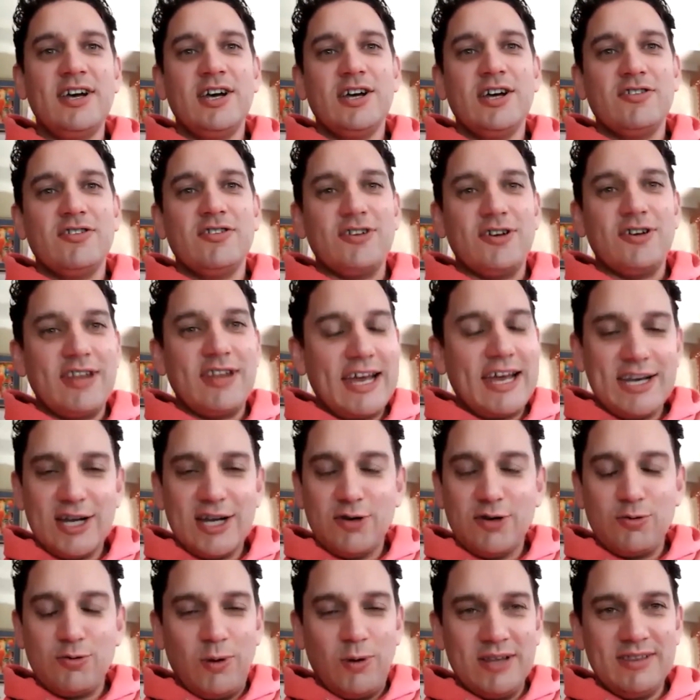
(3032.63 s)
So they
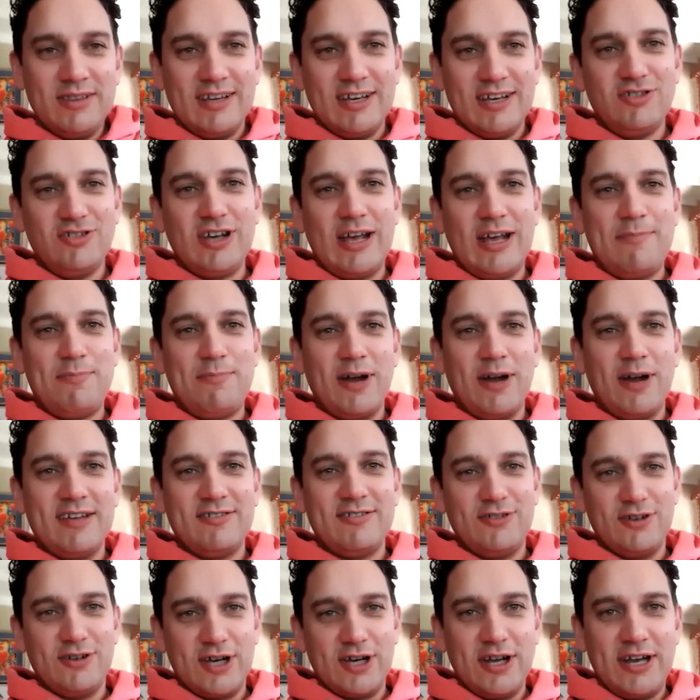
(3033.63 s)
don't want their share price to
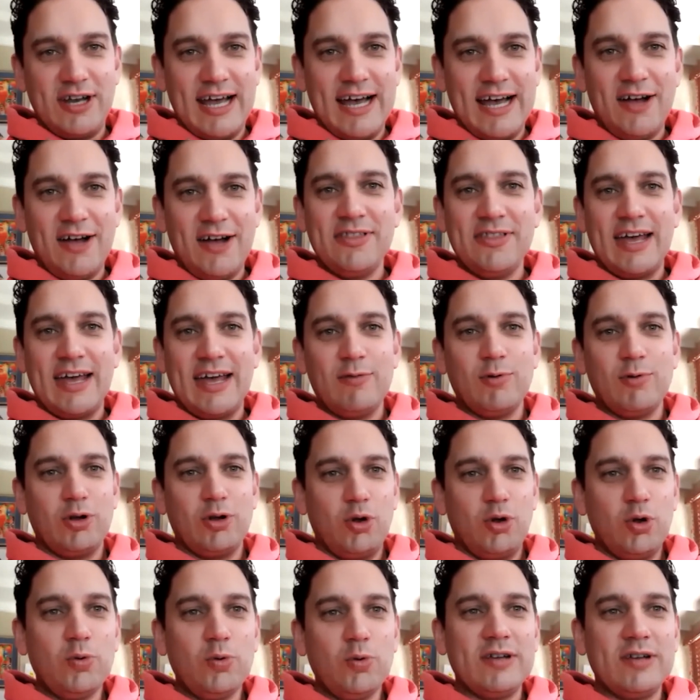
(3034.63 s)
go down. They will
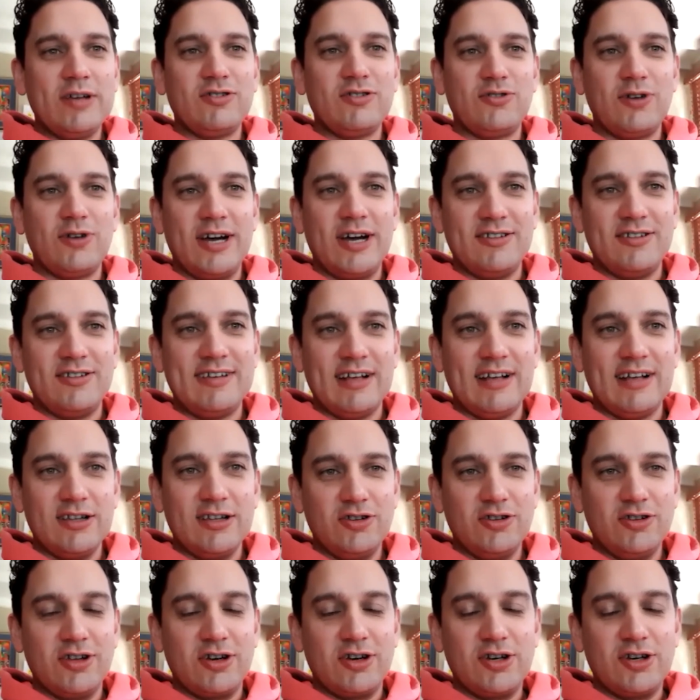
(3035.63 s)
always try to tell you
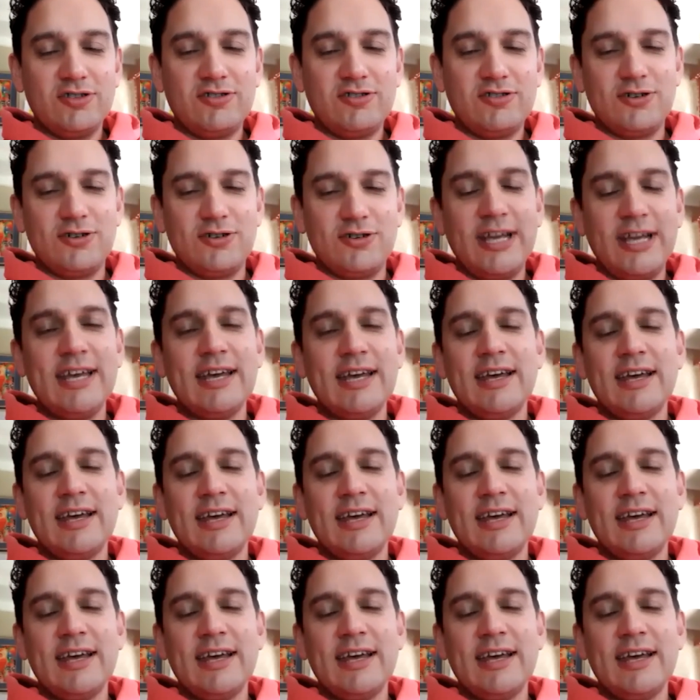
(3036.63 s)
the good story.